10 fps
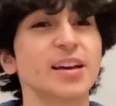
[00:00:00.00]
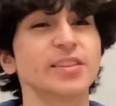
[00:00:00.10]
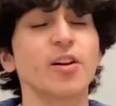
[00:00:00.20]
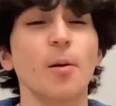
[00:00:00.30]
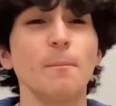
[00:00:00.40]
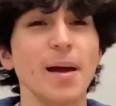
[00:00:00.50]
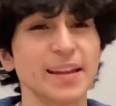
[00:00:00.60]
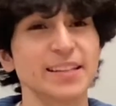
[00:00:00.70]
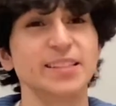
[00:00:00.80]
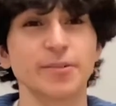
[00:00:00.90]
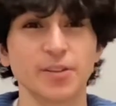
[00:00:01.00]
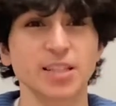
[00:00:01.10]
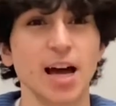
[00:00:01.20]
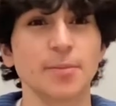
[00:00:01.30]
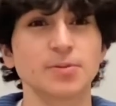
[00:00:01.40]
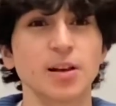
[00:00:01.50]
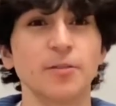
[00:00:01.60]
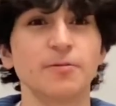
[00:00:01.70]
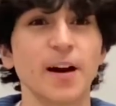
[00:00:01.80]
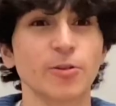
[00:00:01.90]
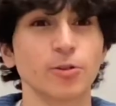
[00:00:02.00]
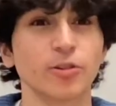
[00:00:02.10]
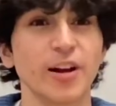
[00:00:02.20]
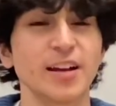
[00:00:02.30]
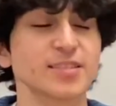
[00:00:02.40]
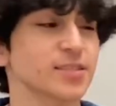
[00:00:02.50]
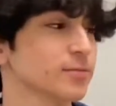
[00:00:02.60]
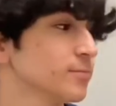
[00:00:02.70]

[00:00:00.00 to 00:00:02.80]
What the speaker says: there are many different types of federal grants.